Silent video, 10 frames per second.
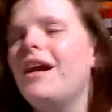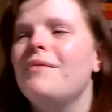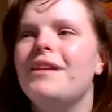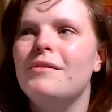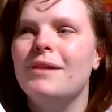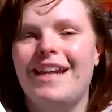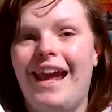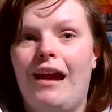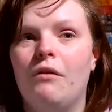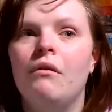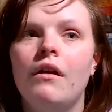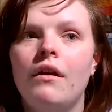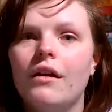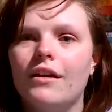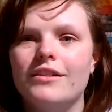I'm a little bit now,
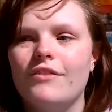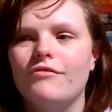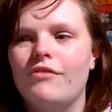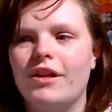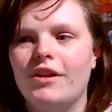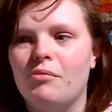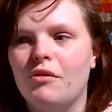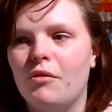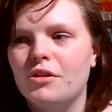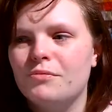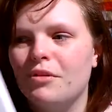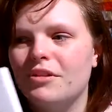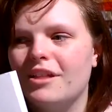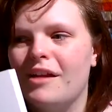because I've read a couple of horse books,